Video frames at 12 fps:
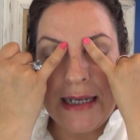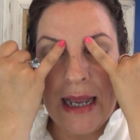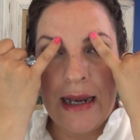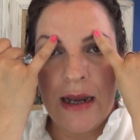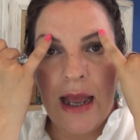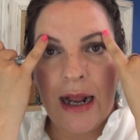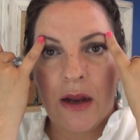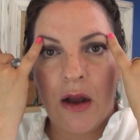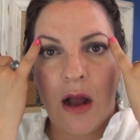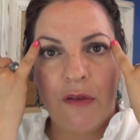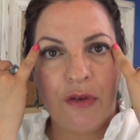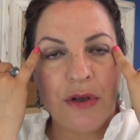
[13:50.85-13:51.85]
and I
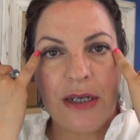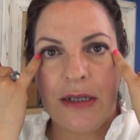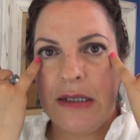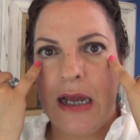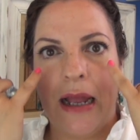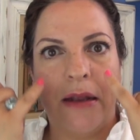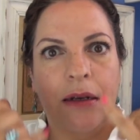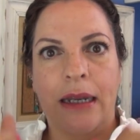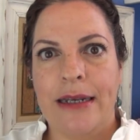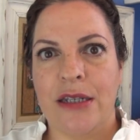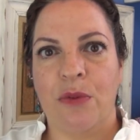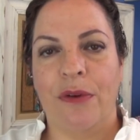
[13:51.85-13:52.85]
covered the entire
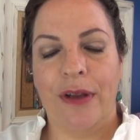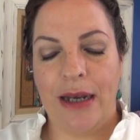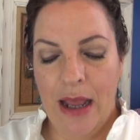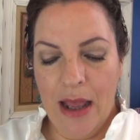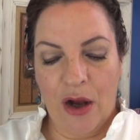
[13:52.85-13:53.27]
lids with it.